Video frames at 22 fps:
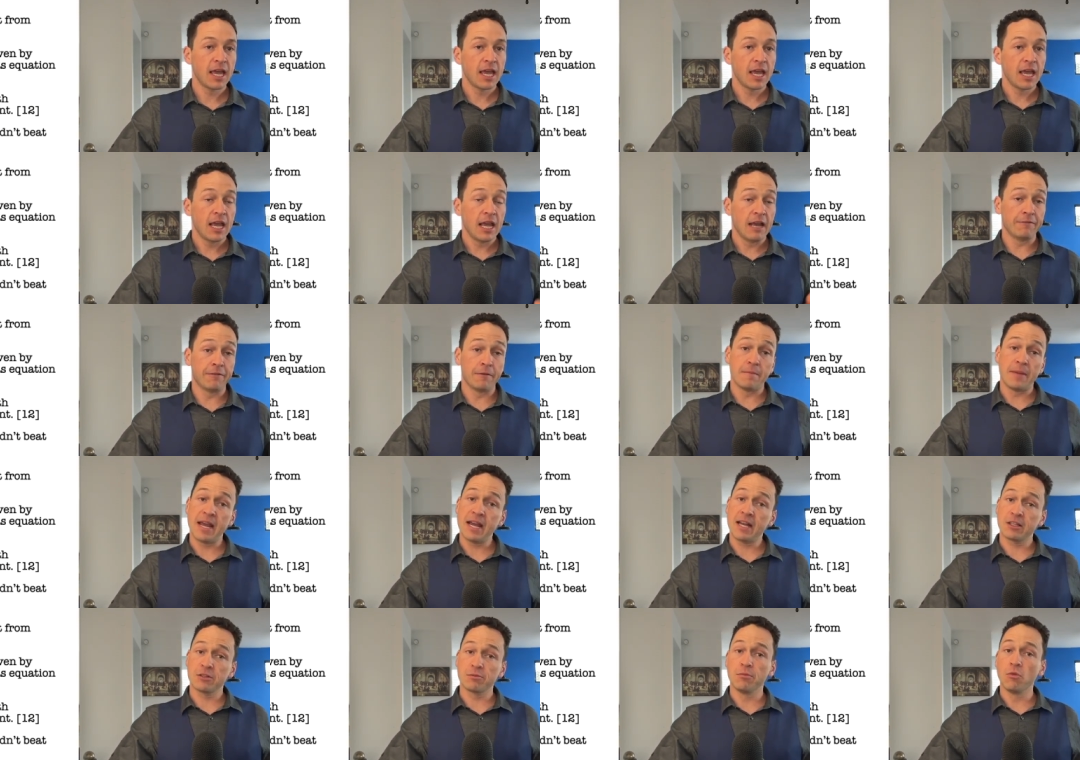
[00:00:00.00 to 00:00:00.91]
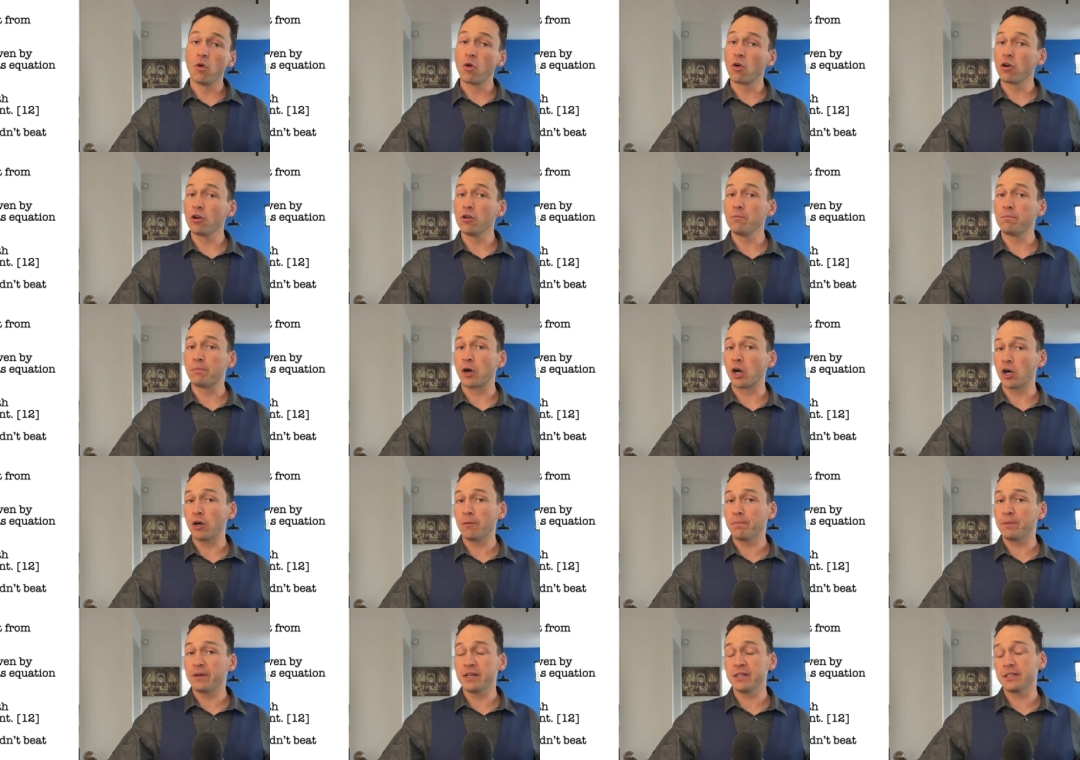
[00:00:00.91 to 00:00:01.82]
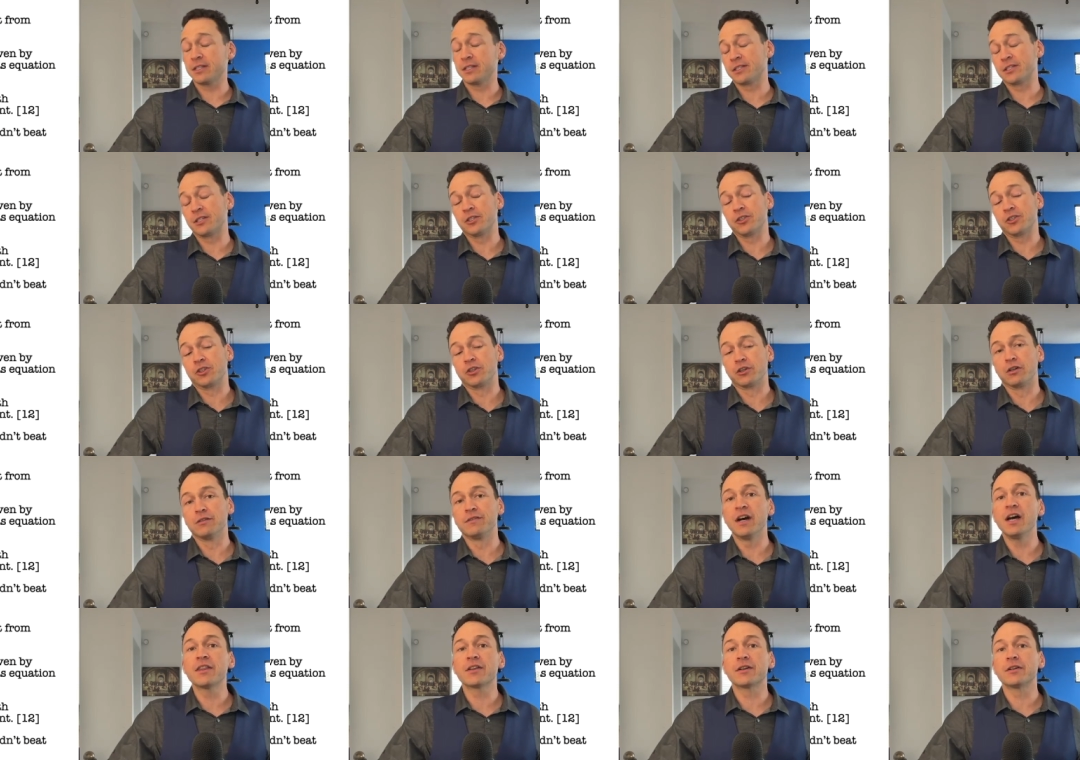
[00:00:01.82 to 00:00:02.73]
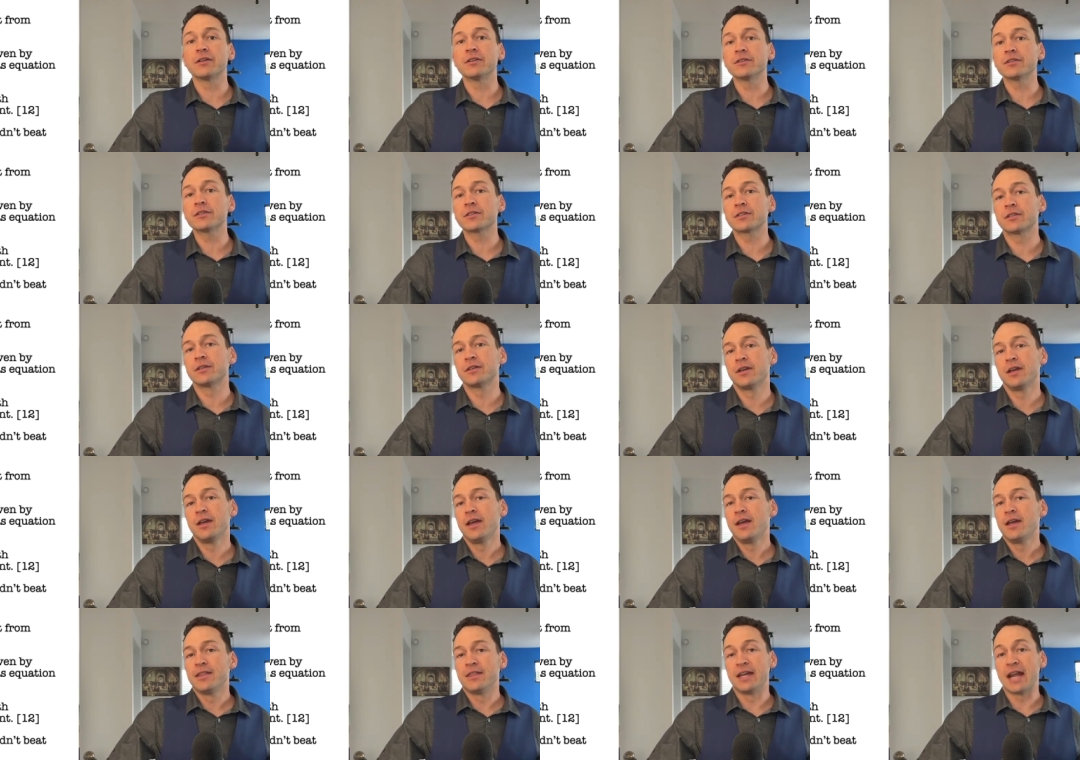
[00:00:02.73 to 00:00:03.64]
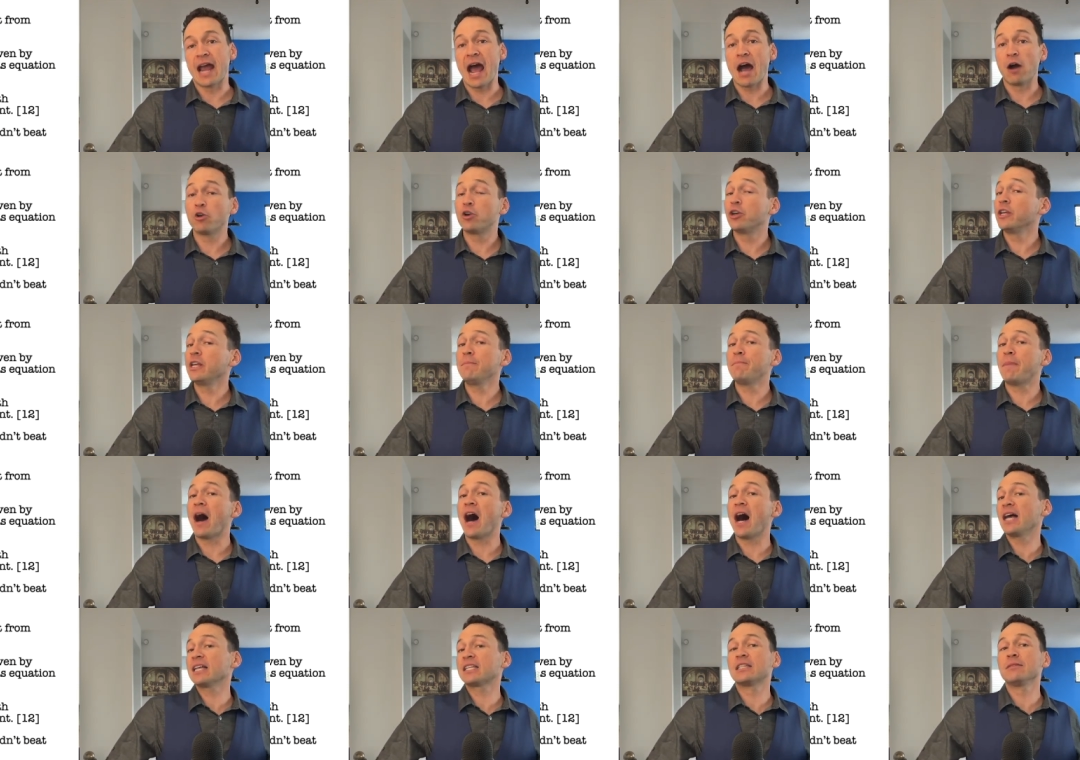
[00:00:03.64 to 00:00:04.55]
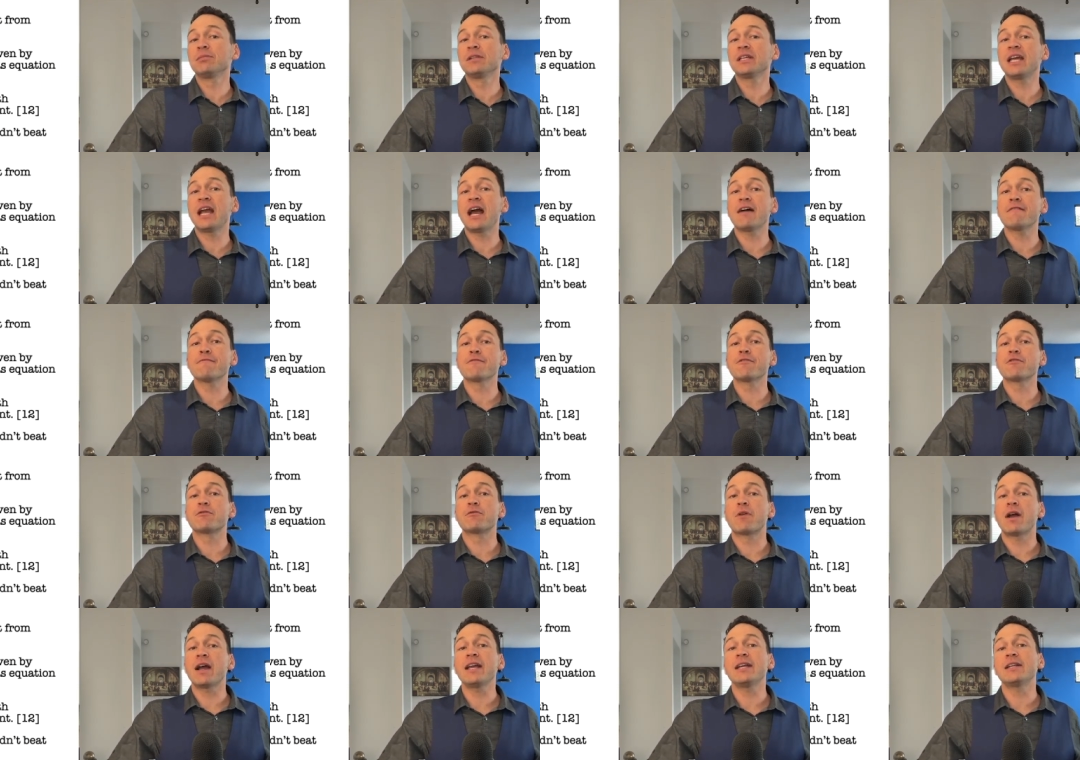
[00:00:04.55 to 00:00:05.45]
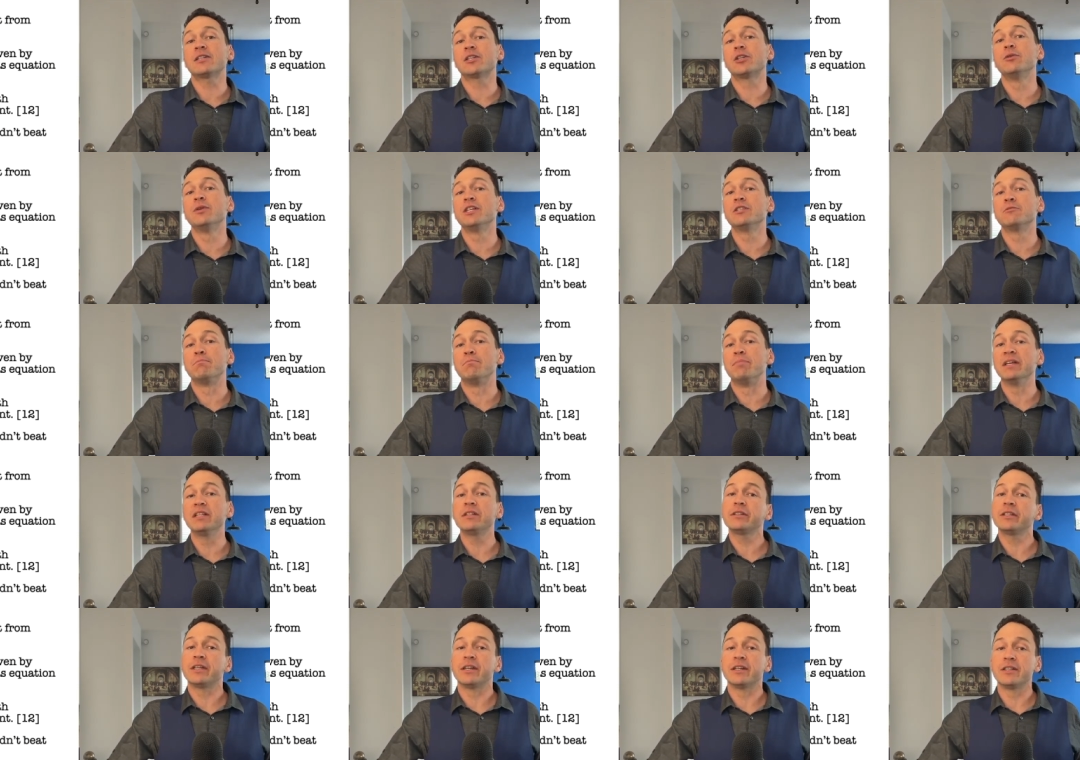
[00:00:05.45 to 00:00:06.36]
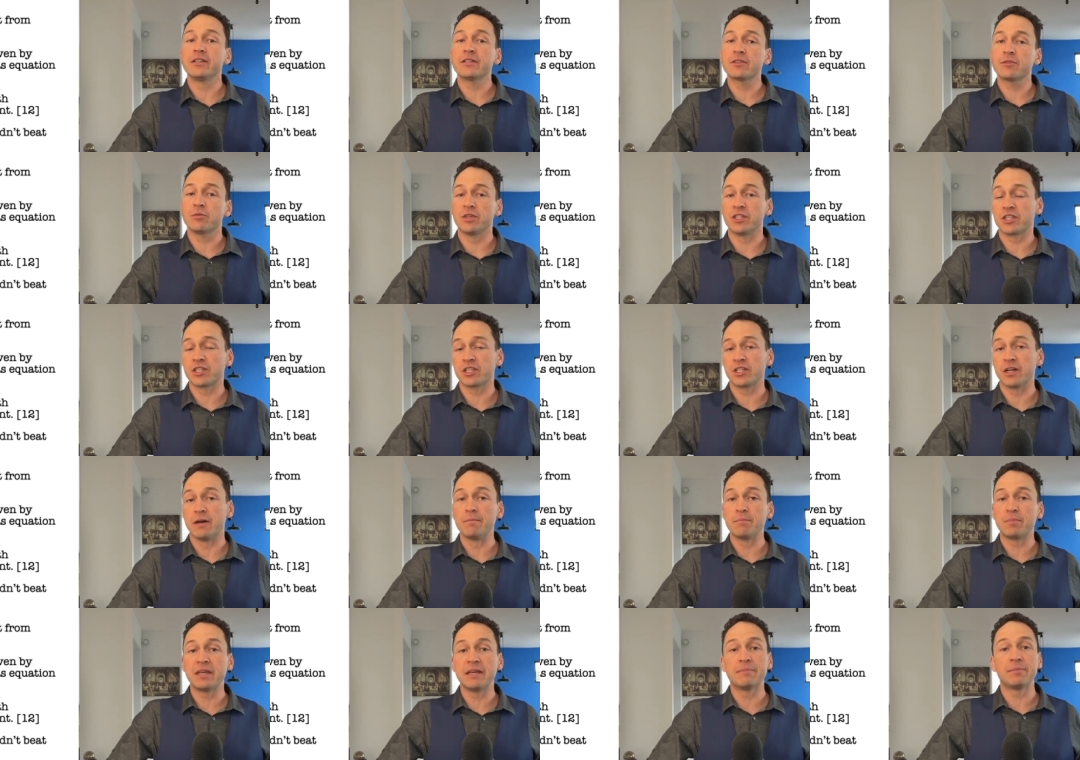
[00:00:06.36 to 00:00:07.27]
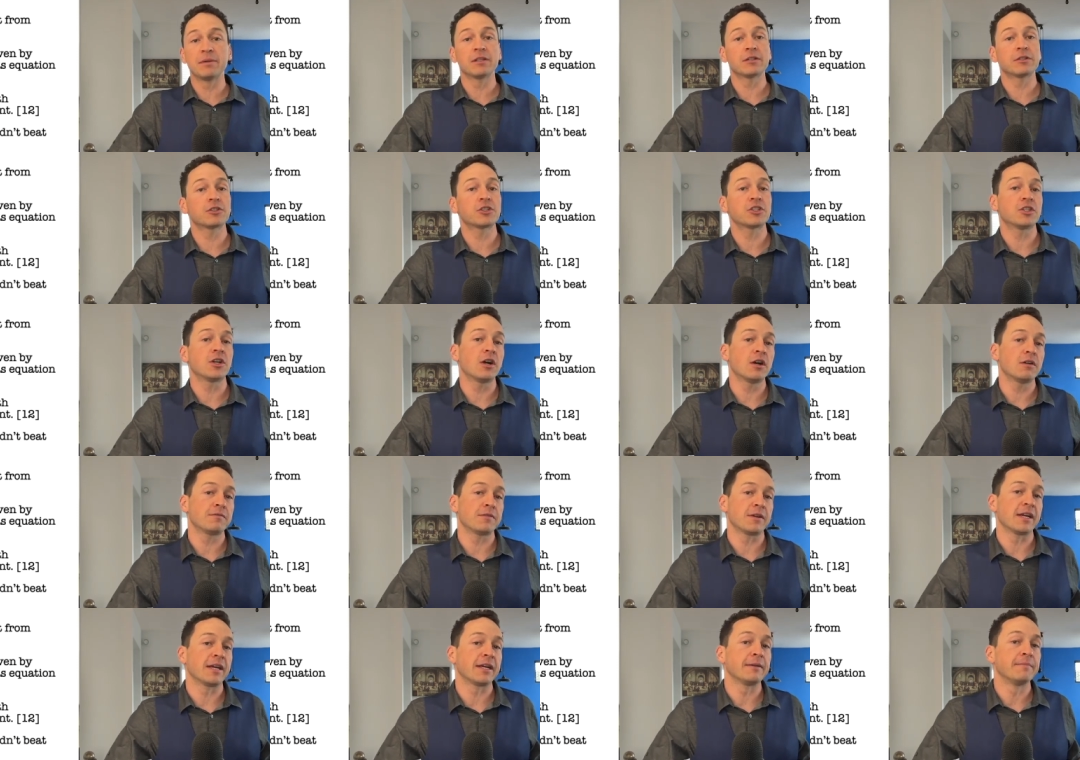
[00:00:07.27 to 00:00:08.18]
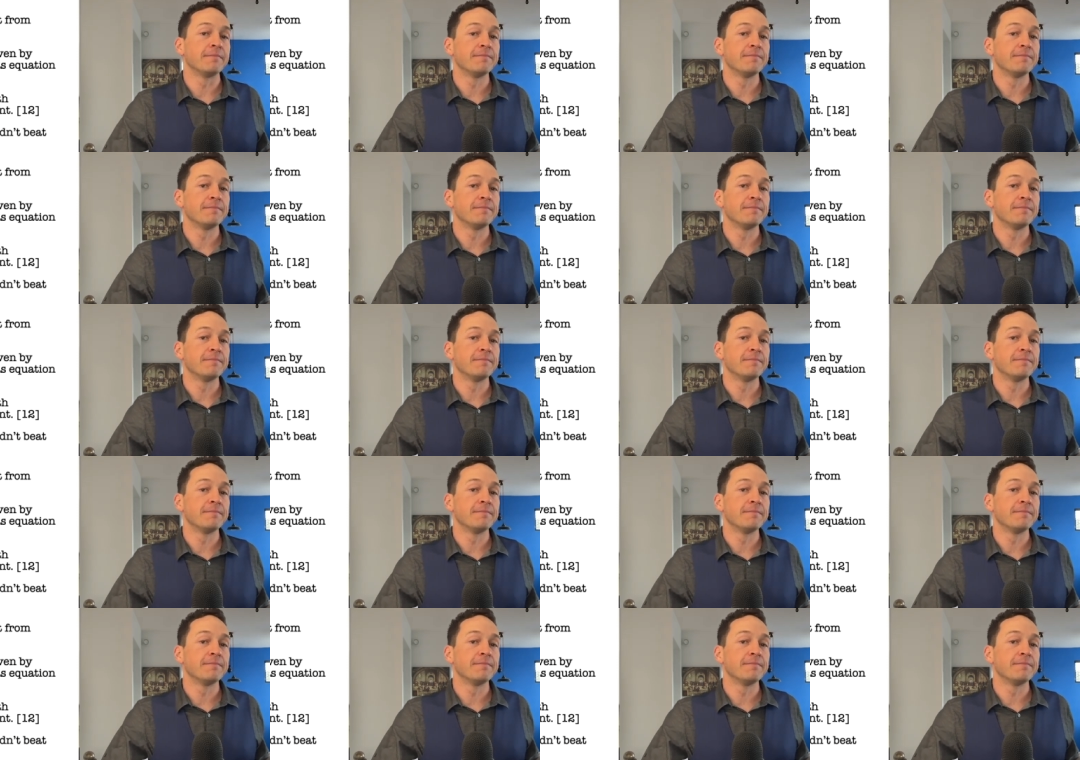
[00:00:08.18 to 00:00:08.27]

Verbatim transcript: If a man's moral purpose is to serve others, then how could he possibly have the right to his billions when some people are starving?